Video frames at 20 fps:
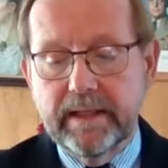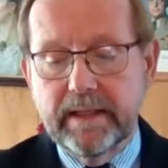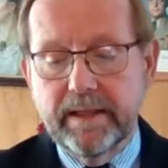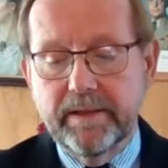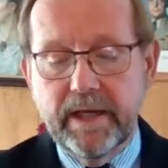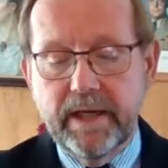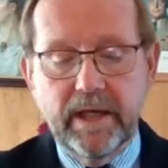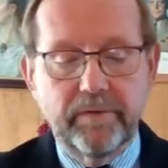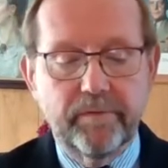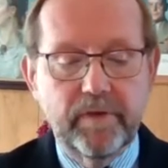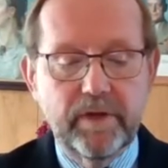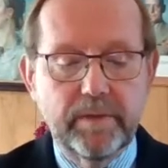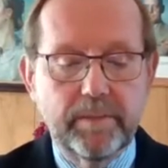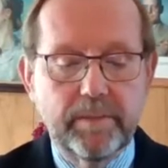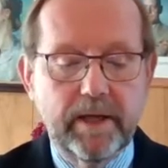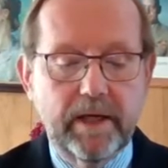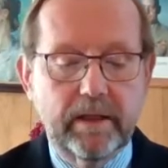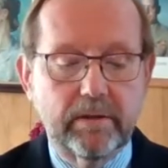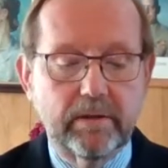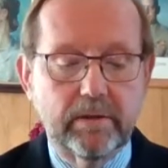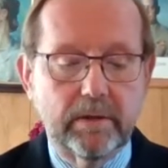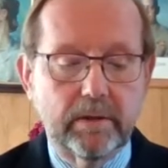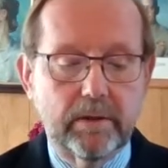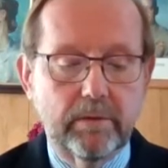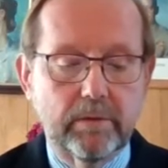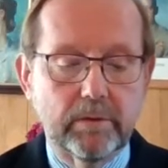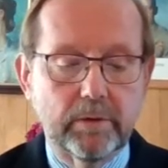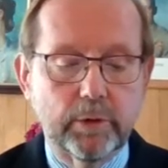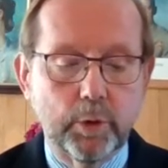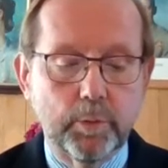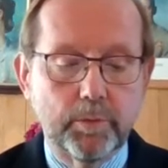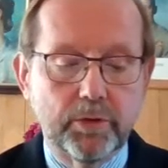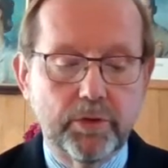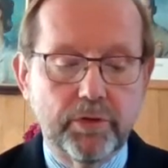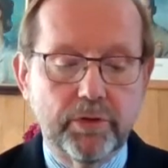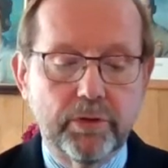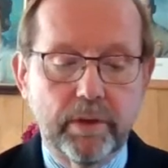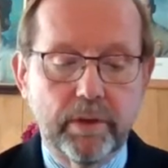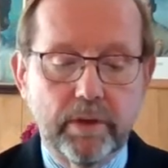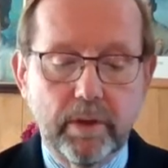That feedback loop
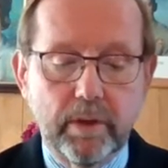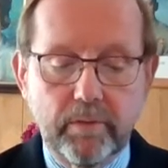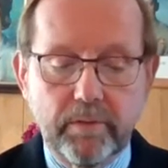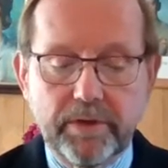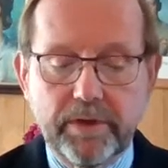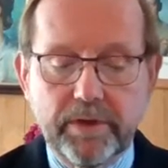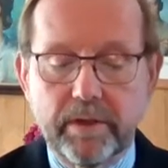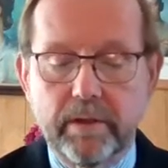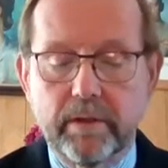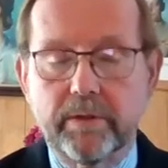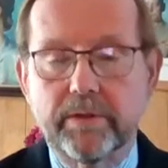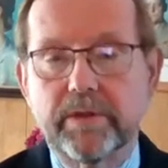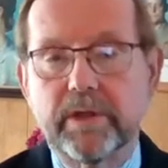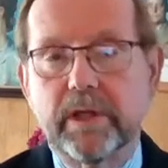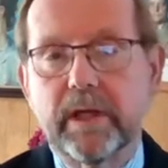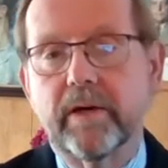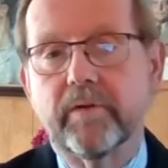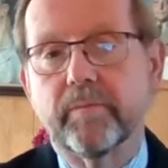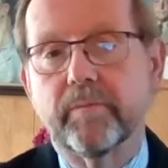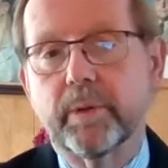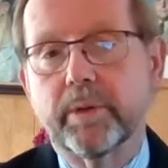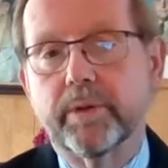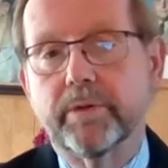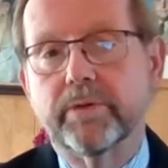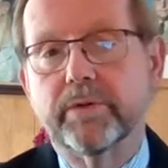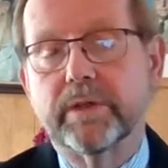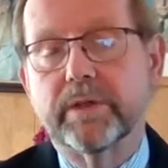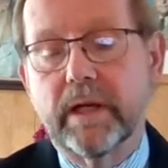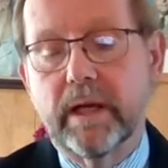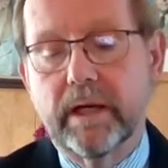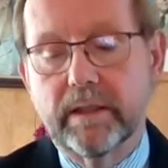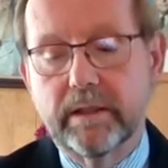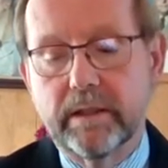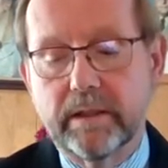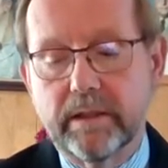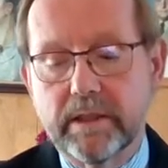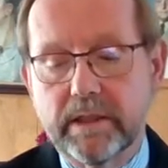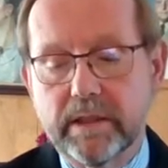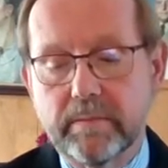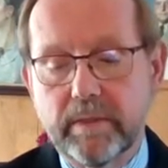should, over the years, have produced
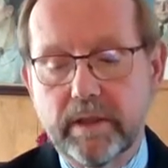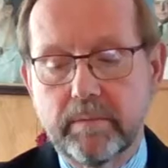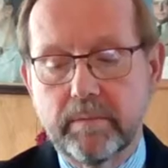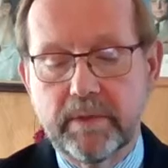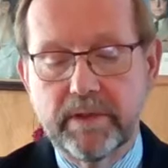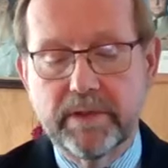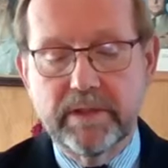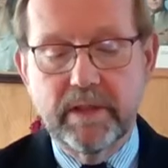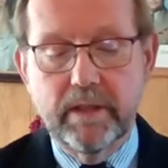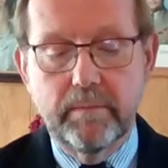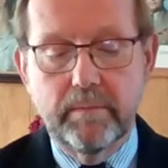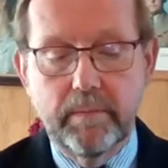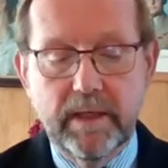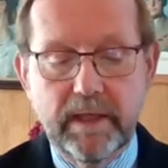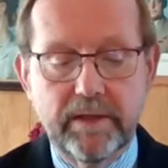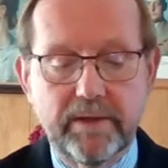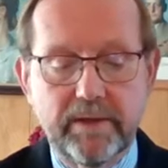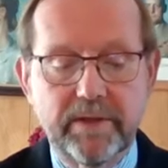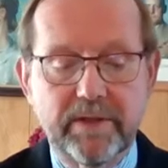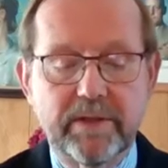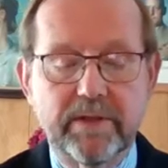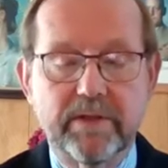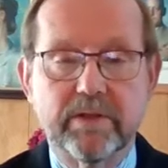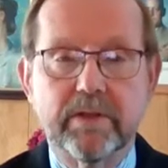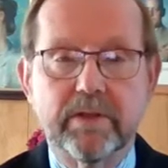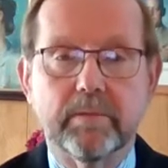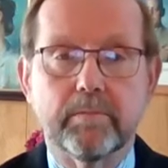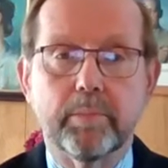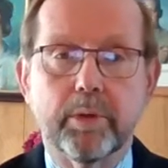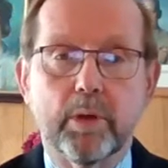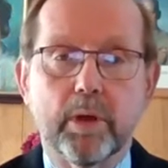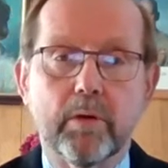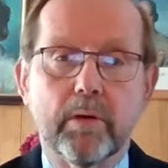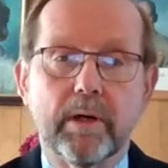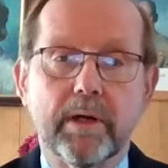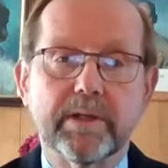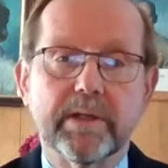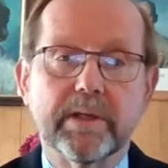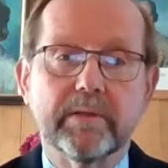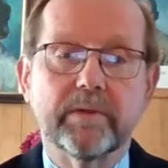guidelines amendments that made the system
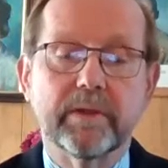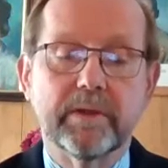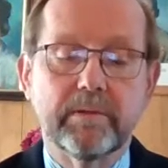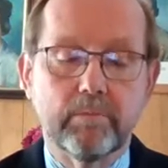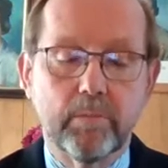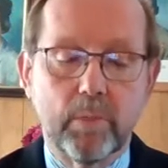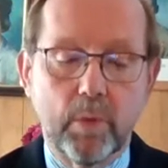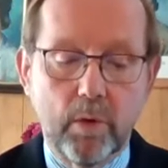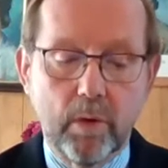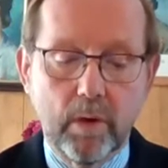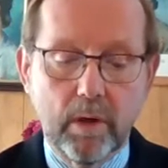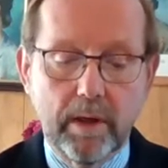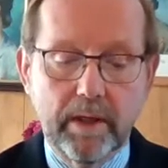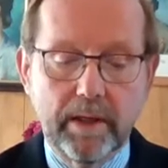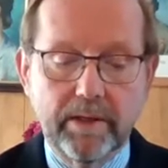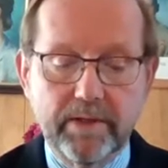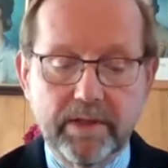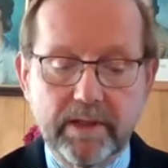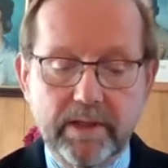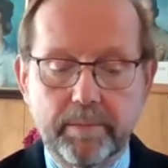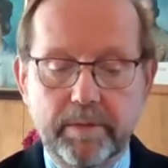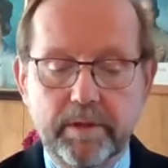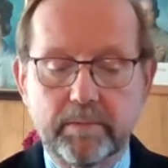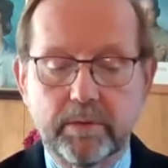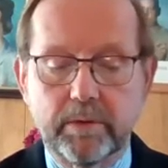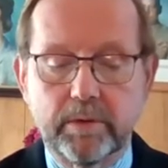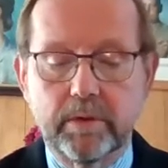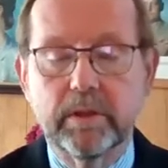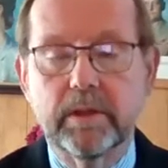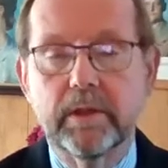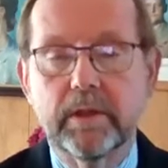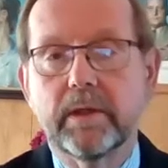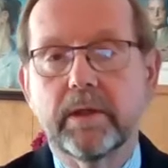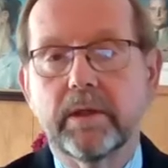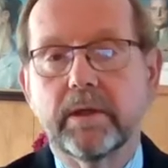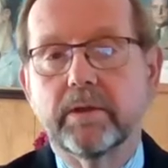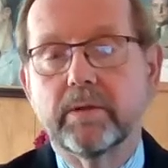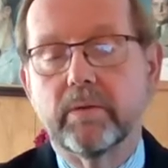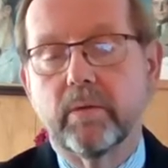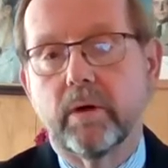progressively more acceptable
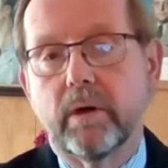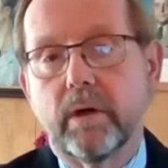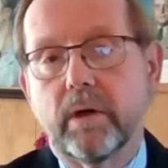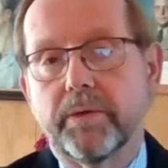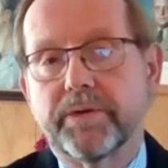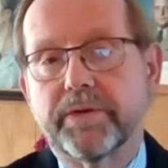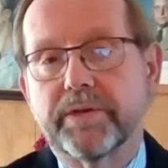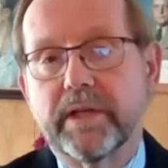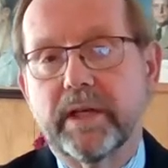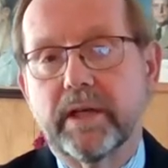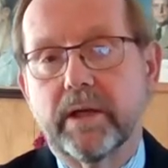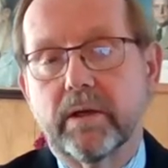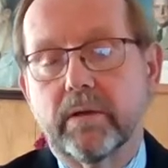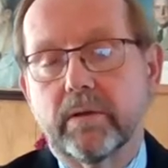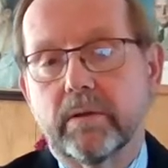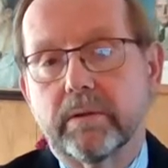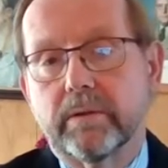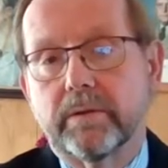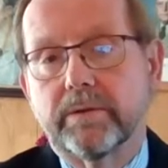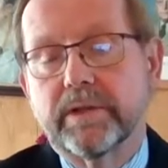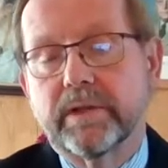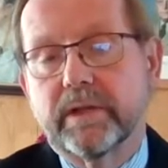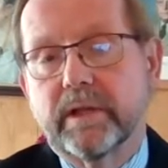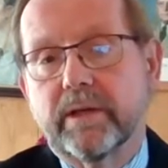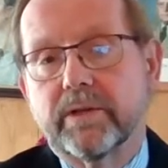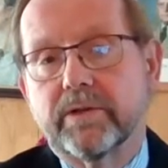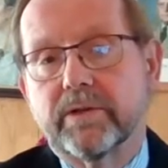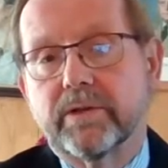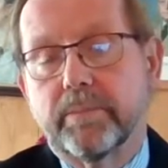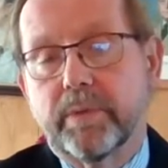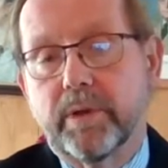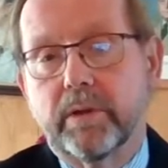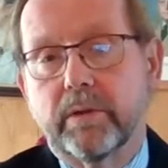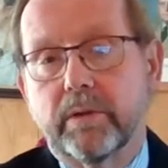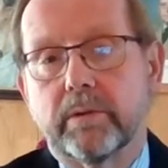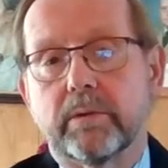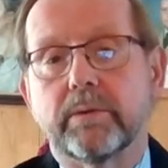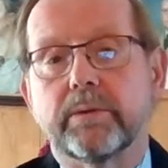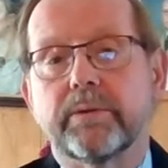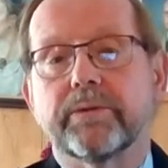to all the stakeholders, and I
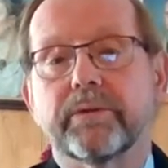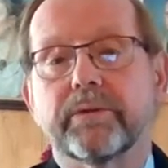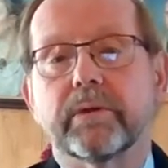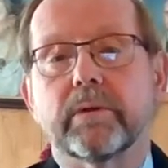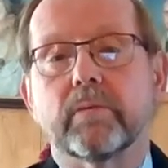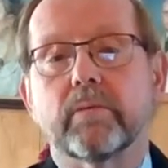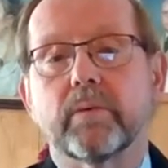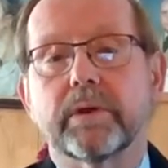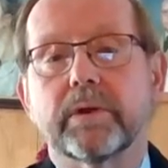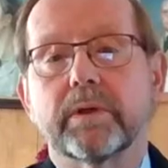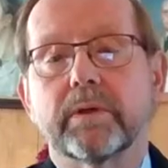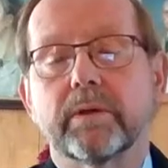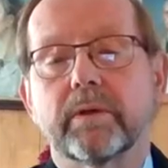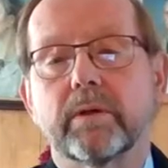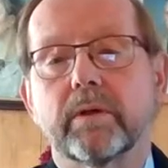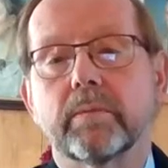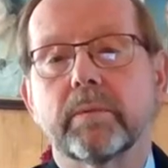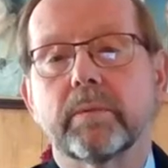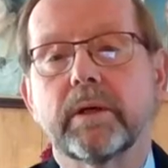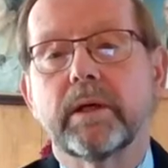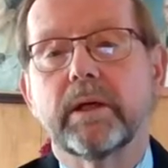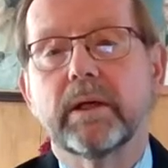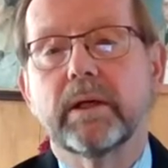suppose, one could hope,